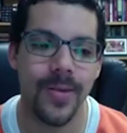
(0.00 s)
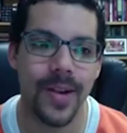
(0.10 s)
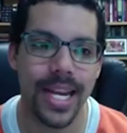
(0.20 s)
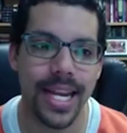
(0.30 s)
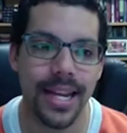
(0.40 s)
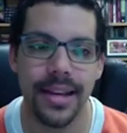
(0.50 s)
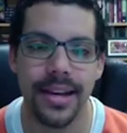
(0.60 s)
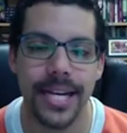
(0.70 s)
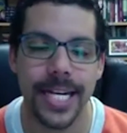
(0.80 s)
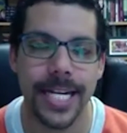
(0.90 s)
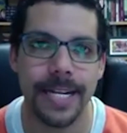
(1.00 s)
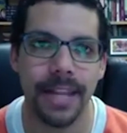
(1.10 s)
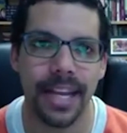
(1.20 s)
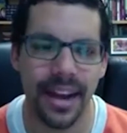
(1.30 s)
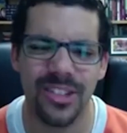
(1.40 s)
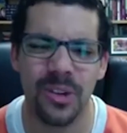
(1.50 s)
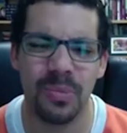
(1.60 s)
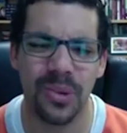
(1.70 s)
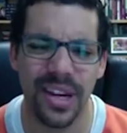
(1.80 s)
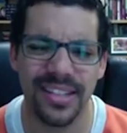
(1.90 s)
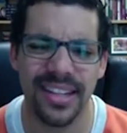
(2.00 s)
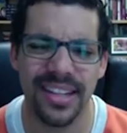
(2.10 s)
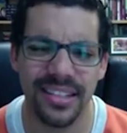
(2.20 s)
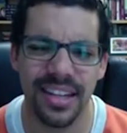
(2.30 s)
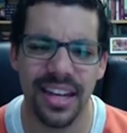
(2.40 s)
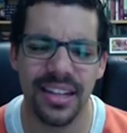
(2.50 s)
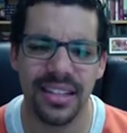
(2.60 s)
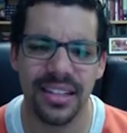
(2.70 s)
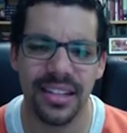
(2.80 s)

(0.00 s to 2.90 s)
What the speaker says: that God is so present and